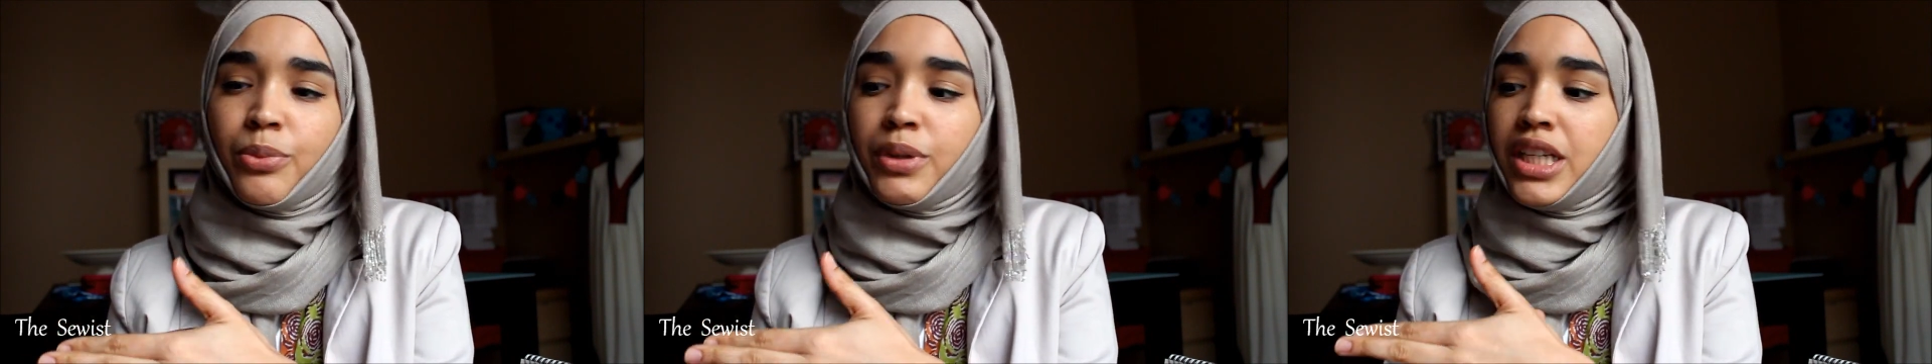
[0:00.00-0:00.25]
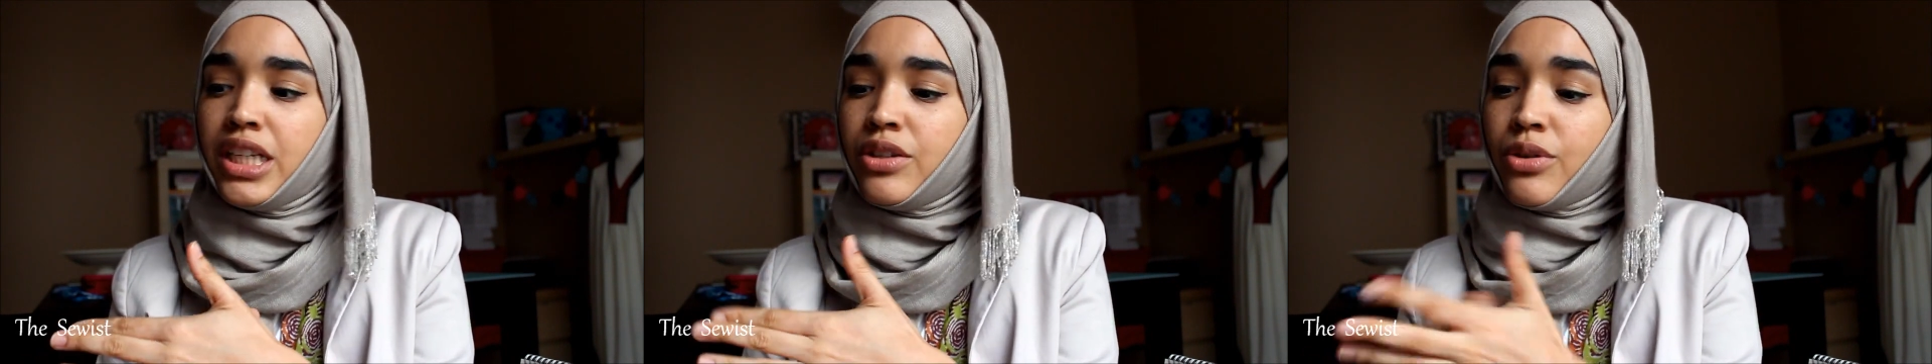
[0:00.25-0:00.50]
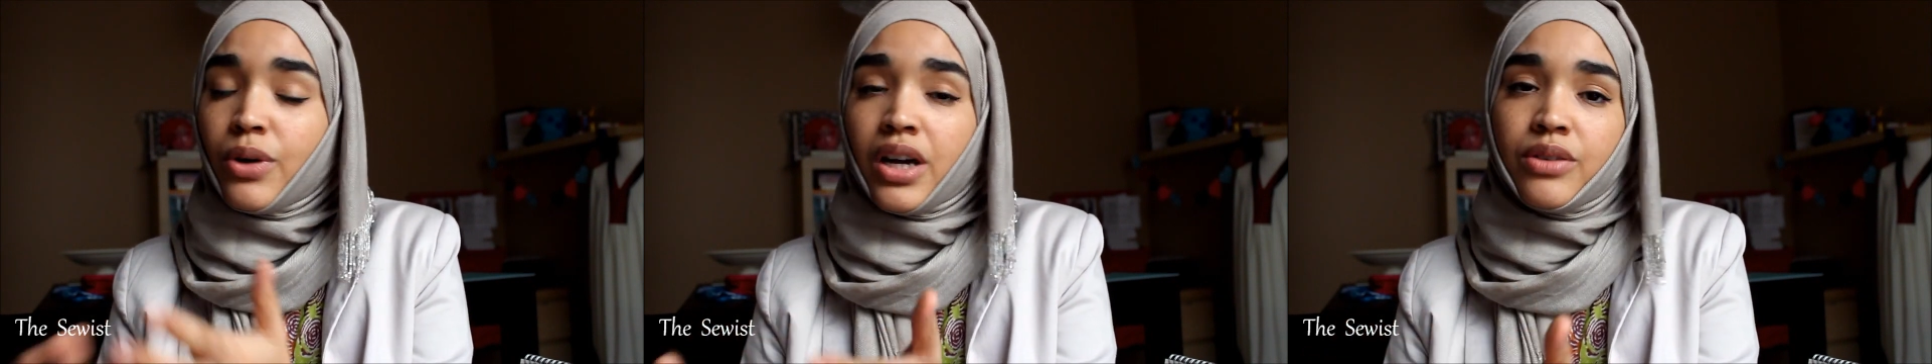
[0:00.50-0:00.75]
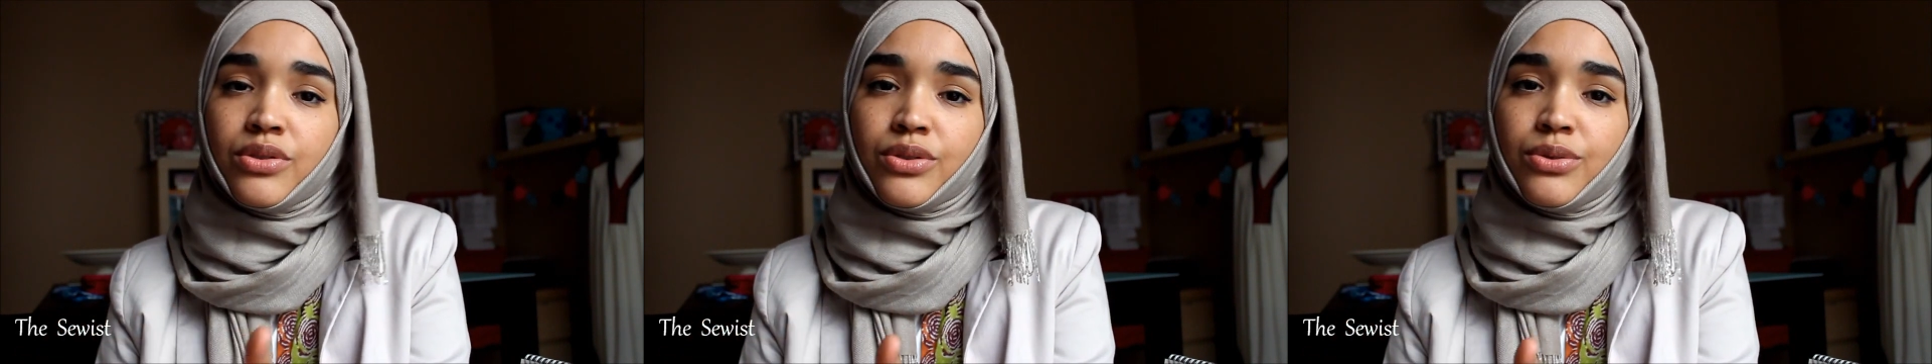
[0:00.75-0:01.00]
we know
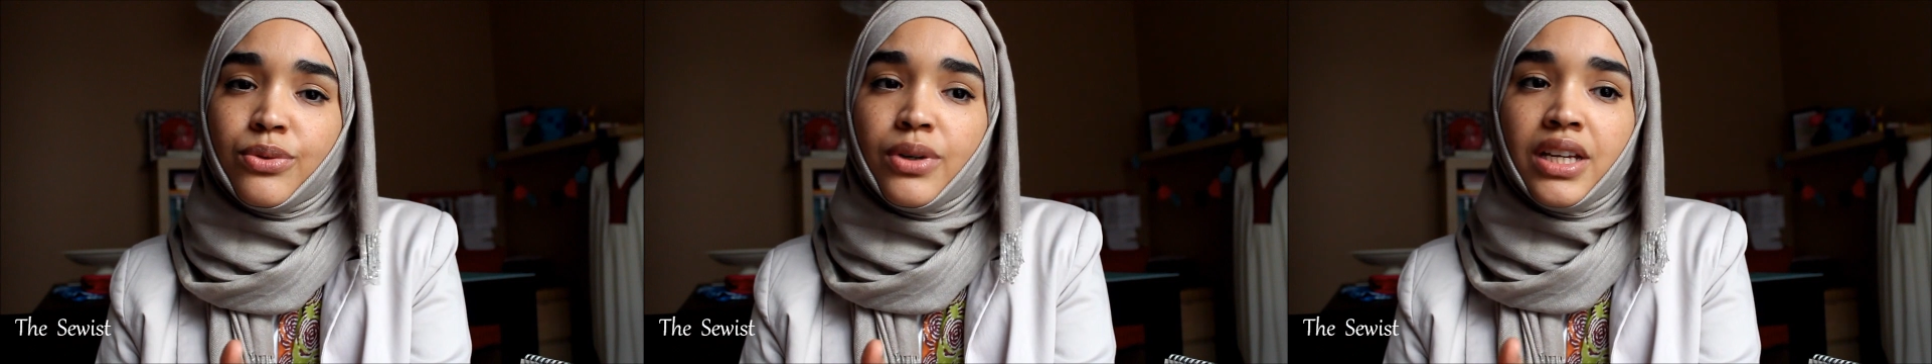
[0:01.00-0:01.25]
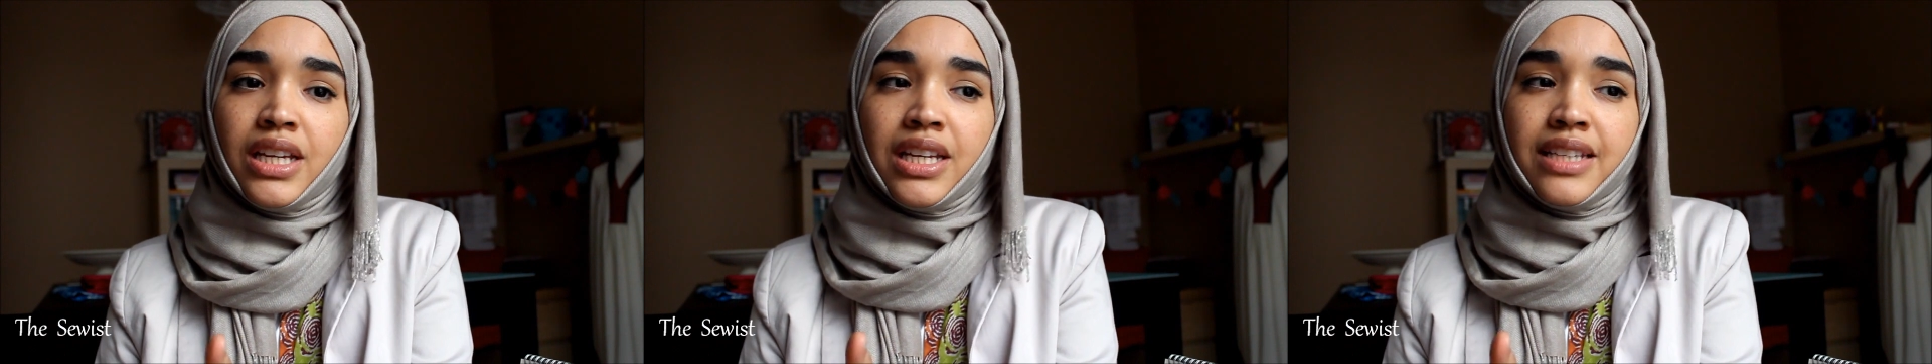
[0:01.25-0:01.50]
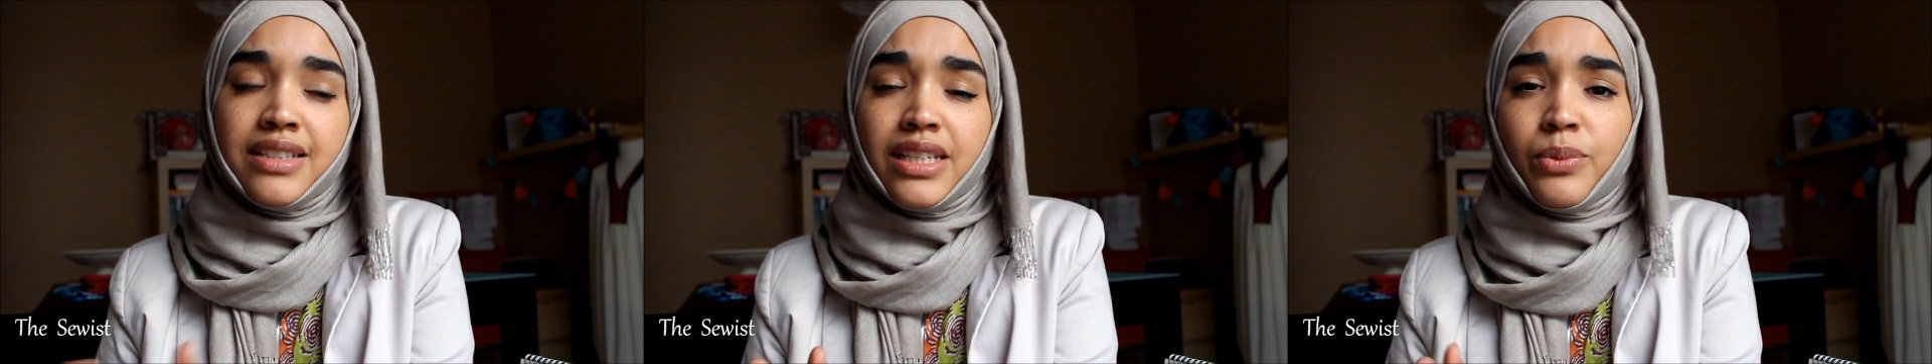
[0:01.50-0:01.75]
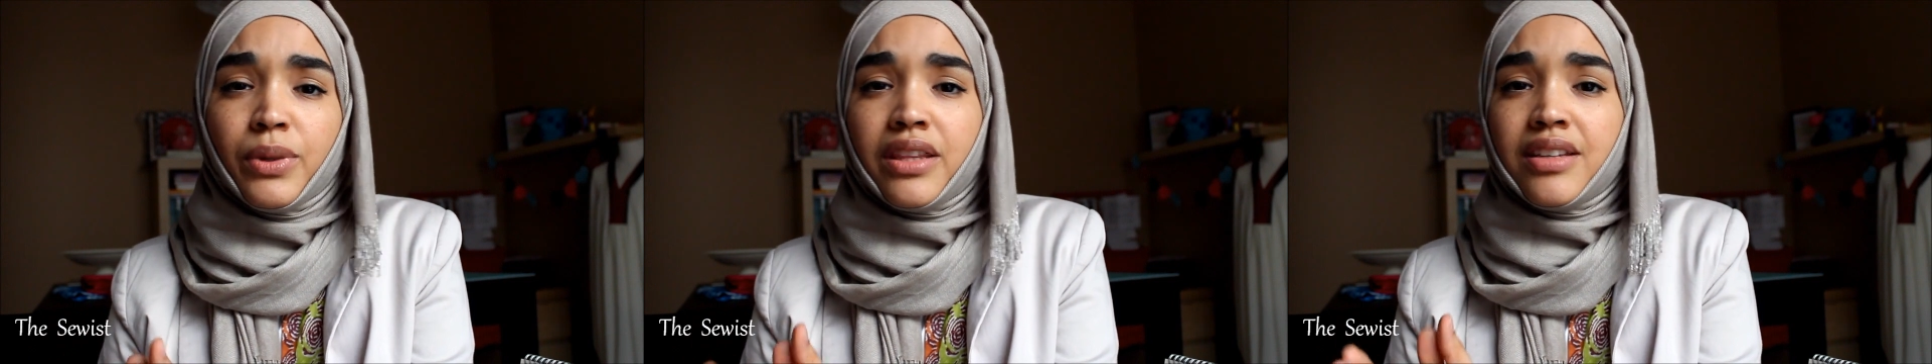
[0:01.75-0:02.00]
how to
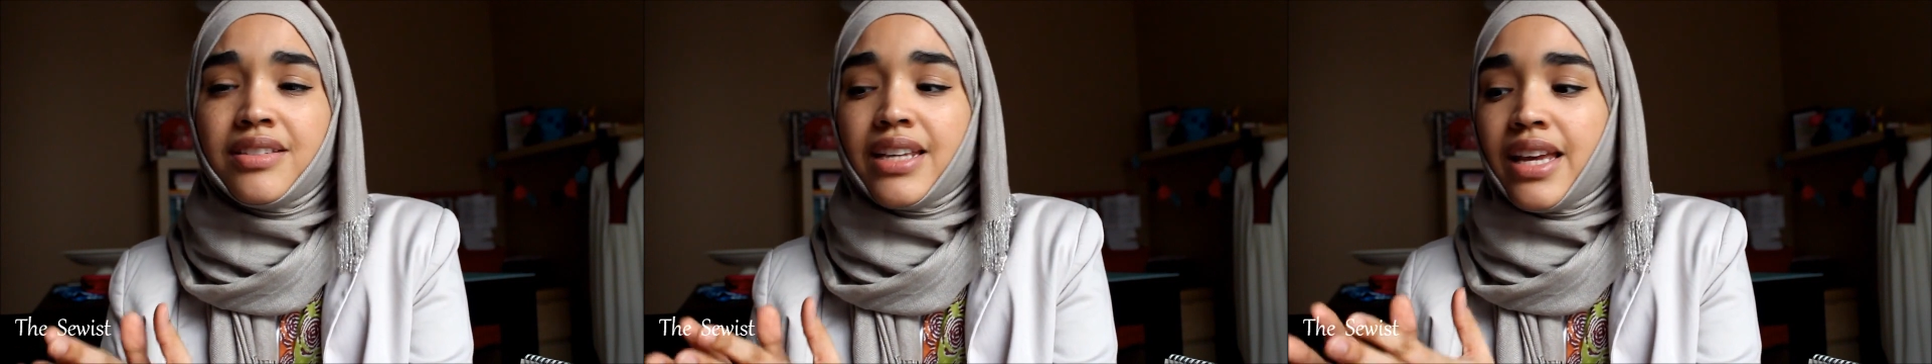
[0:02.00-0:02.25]
deal with it,